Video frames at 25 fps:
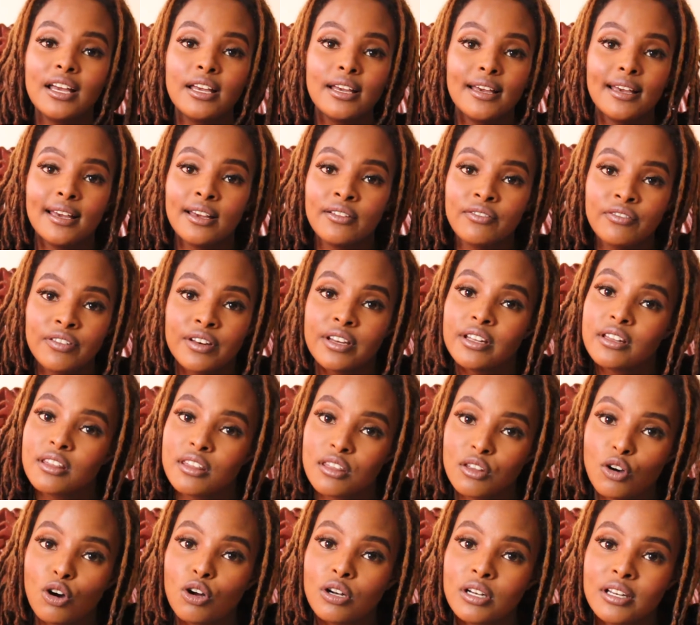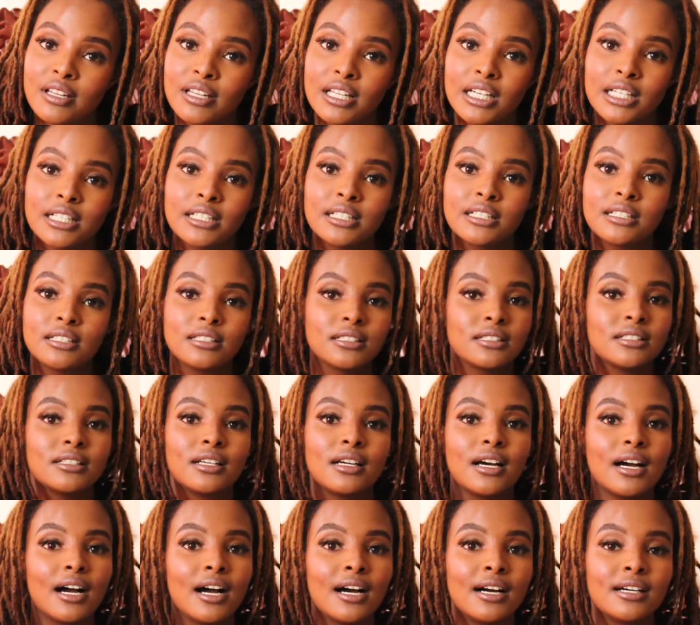every thought that
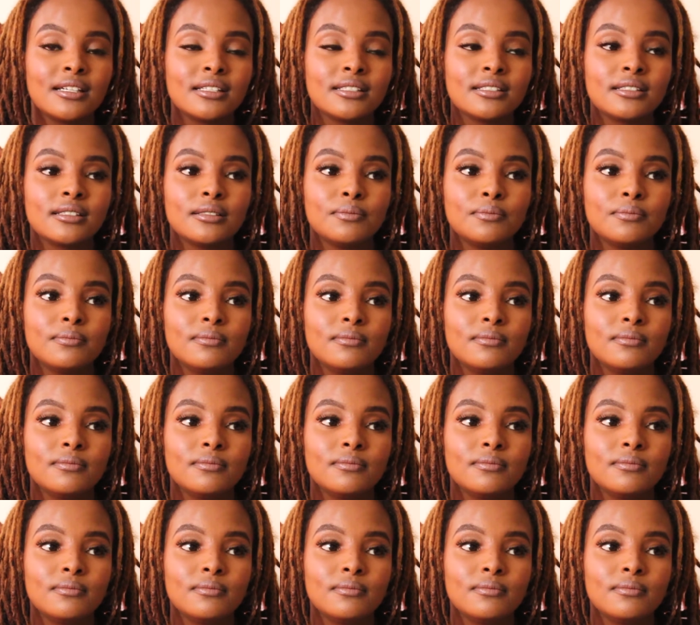has